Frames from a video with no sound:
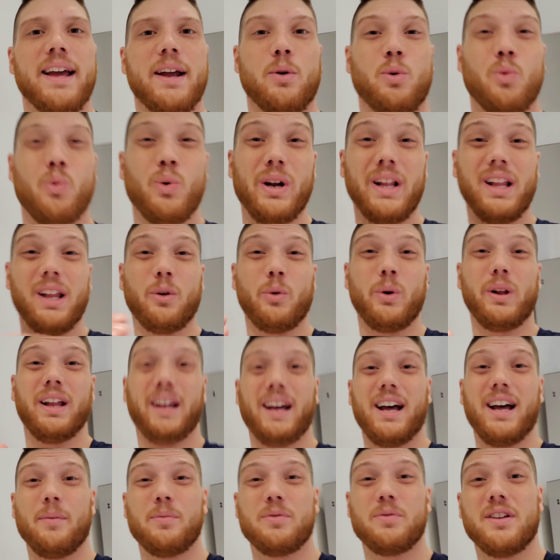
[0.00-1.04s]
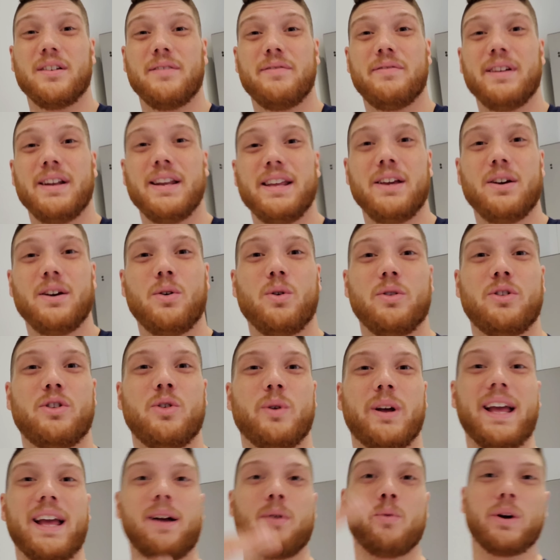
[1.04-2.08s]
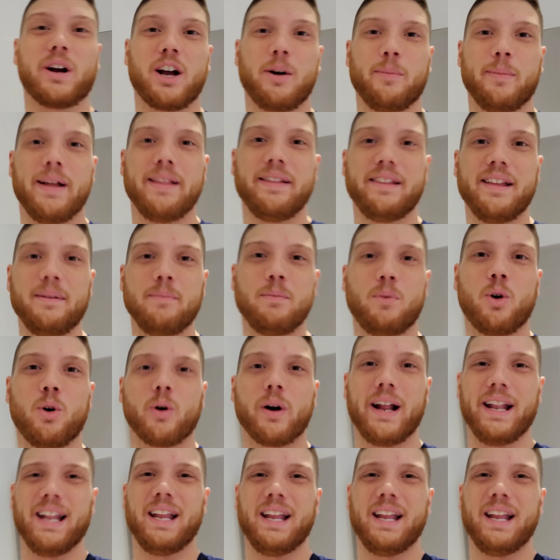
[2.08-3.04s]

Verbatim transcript: It really, really helps the video to get recommended more